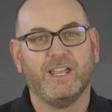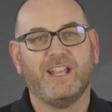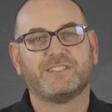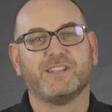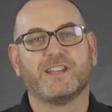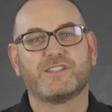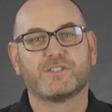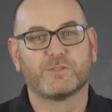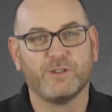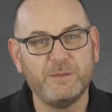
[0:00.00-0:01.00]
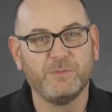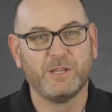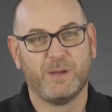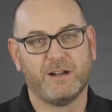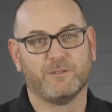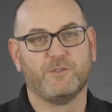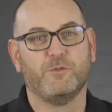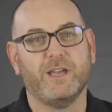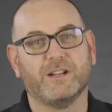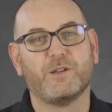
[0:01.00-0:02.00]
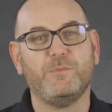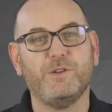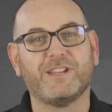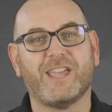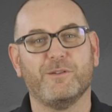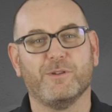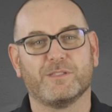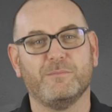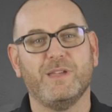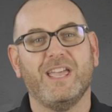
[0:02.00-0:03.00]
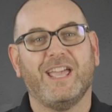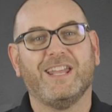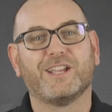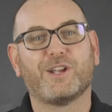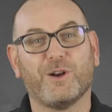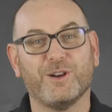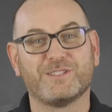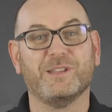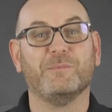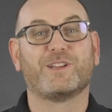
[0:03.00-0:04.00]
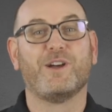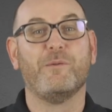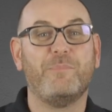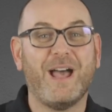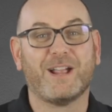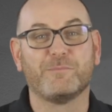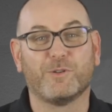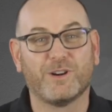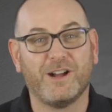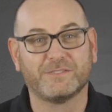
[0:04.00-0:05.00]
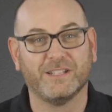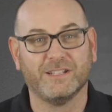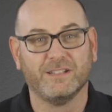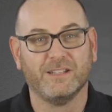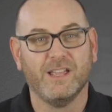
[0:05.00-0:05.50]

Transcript: It's an extremely powerful way to communicate with them and encourage them to come back more often.